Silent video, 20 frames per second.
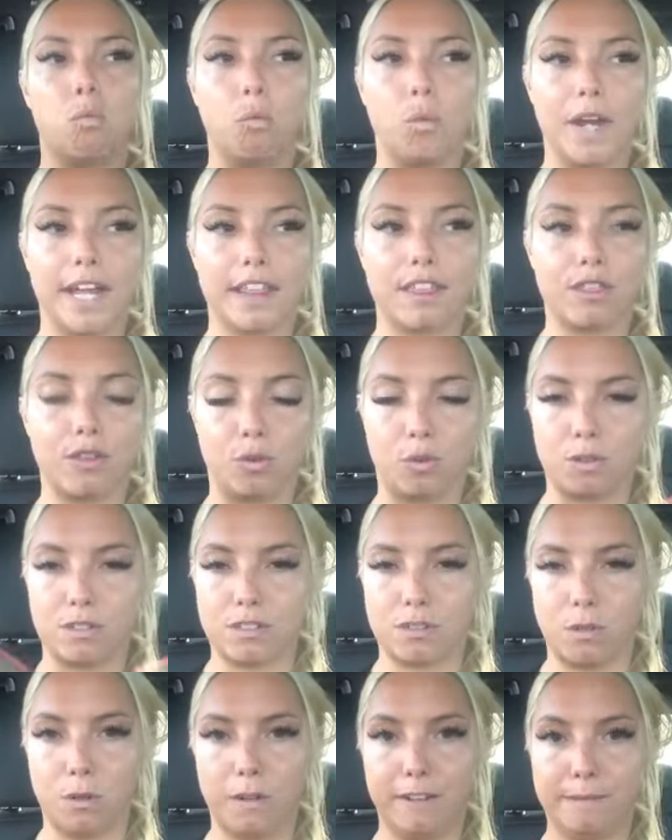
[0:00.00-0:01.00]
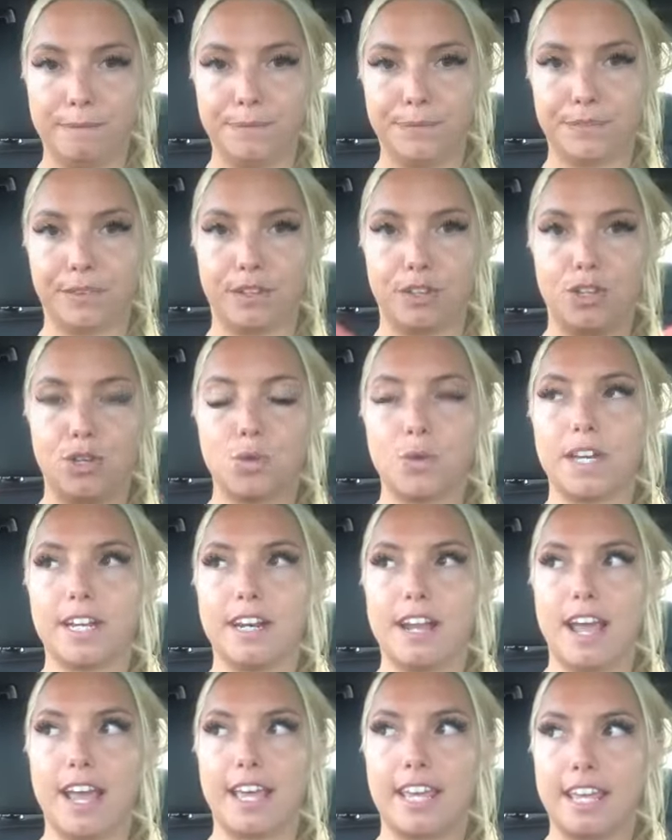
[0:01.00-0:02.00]
With your soul. You
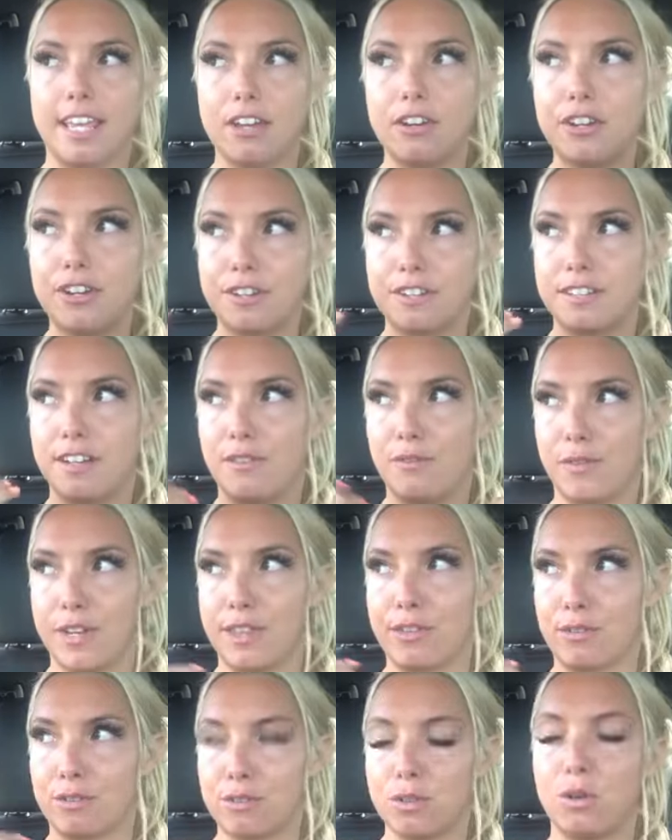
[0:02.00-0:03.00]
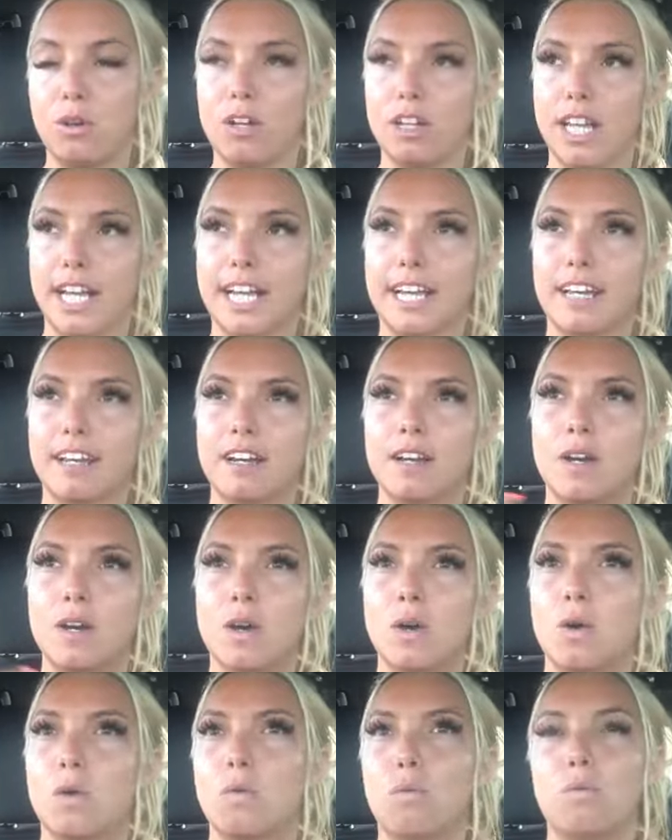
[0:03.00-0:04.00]
can heal yourself with your soul. Like,
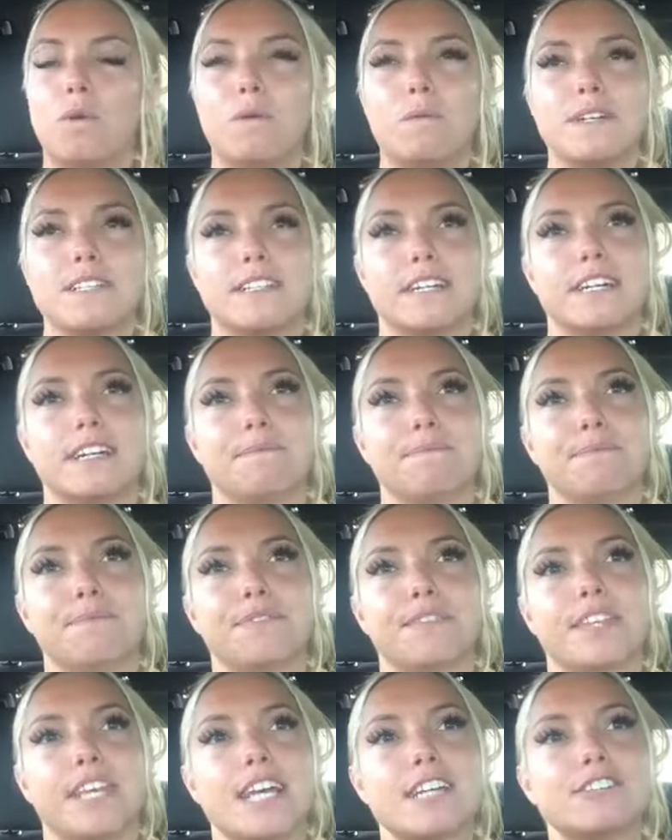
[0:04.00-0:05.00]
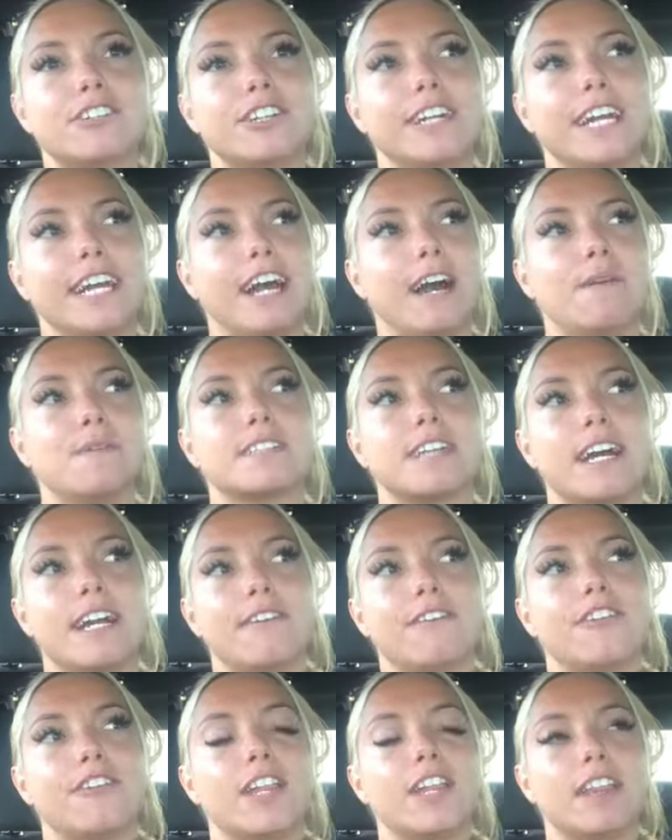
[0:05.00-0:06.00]
what was it? Yesterday, I was
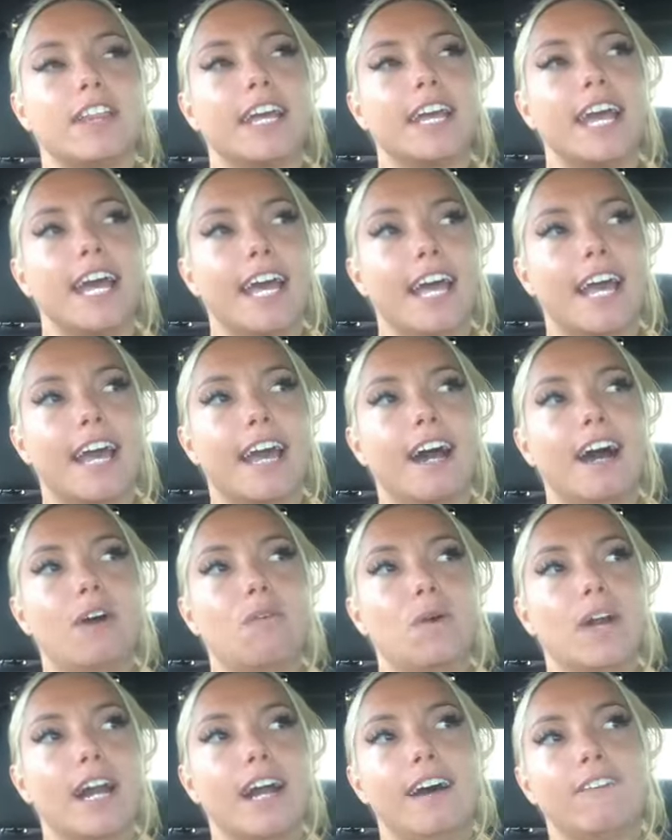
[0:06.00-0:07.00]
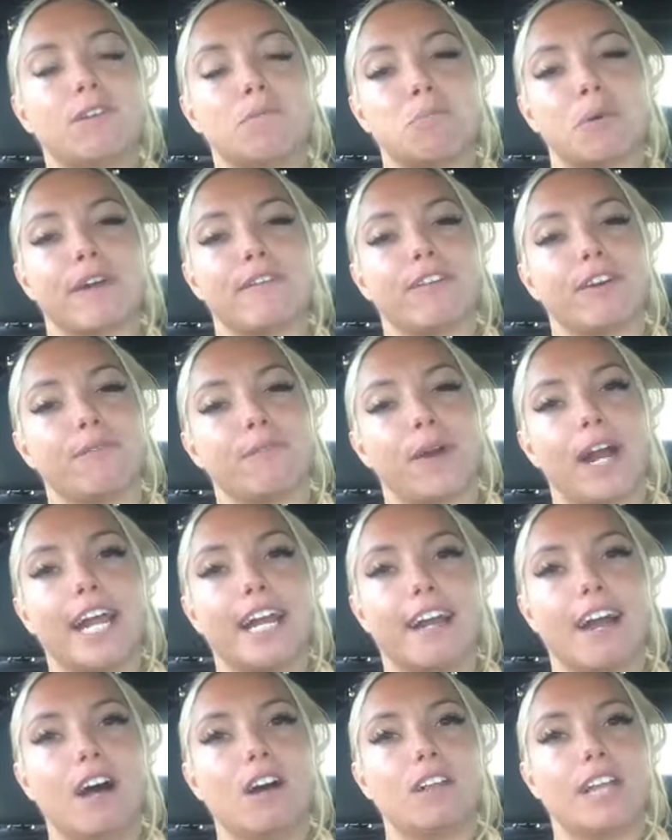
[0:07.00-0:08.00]
kind of feeling like, Hey, I want to have a boyfriend
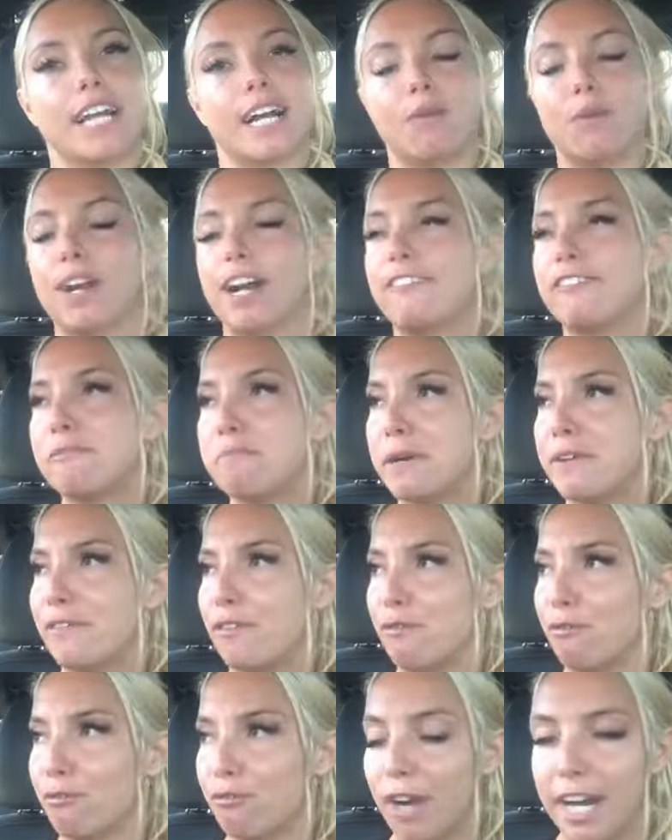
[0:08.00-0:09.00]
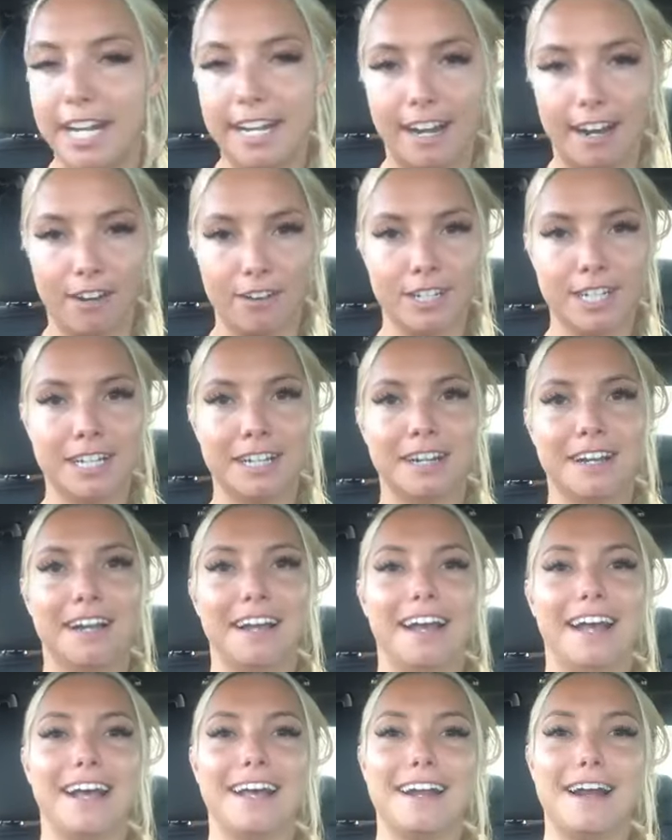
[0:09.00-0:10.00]
right now. Like, I want to have a boyfriend right now
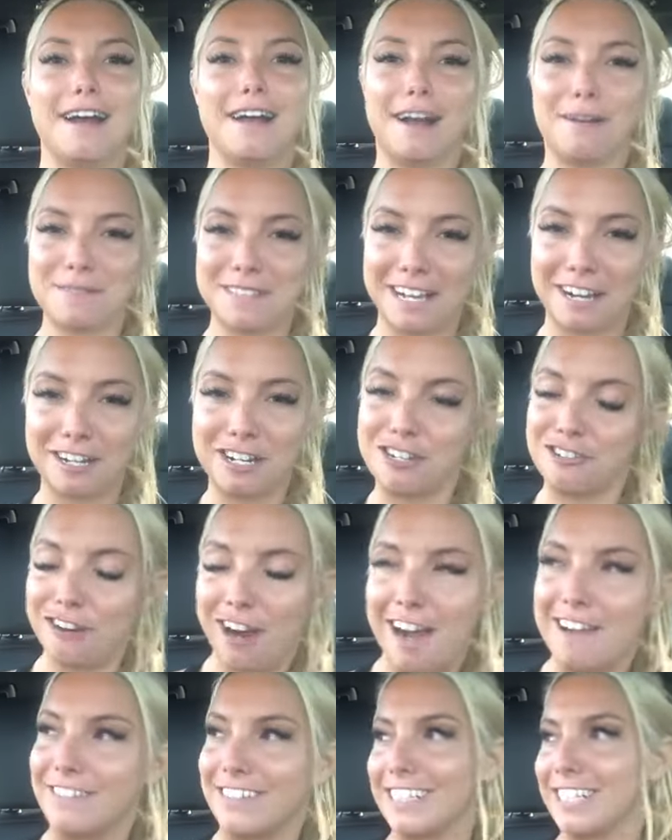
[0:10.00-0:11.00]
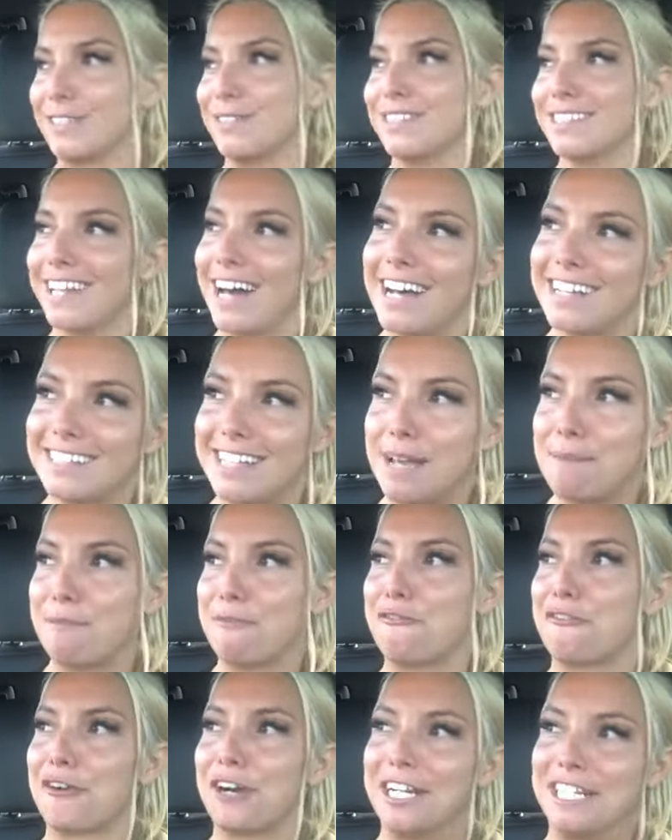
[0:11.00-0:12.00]
and I, I, was actually driving this was last night
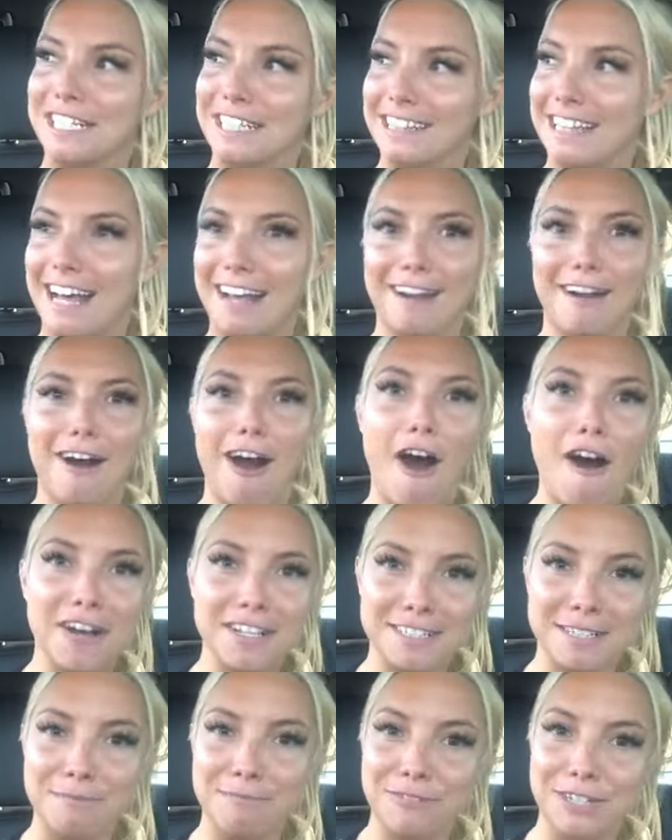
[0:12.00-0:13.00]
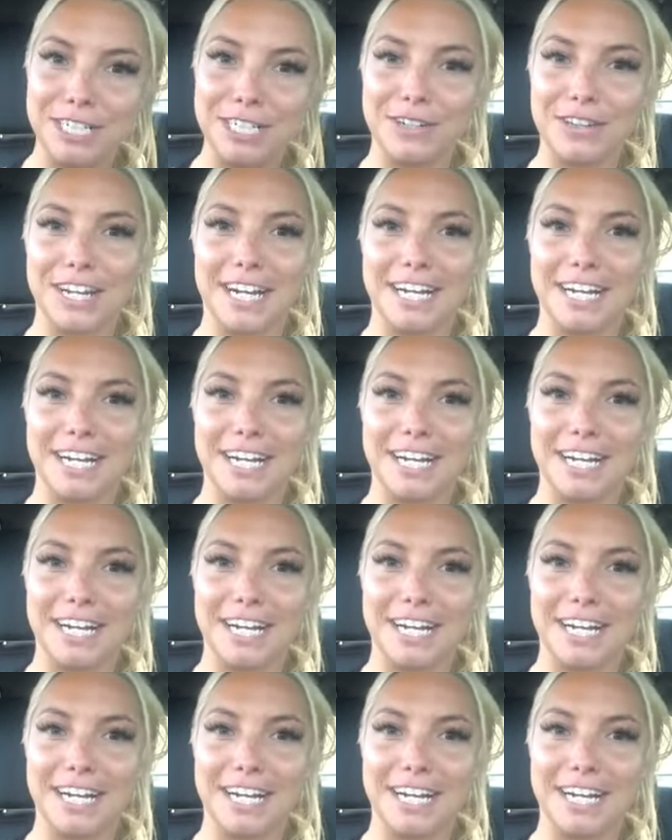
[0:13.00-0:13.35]
before I did that awesome video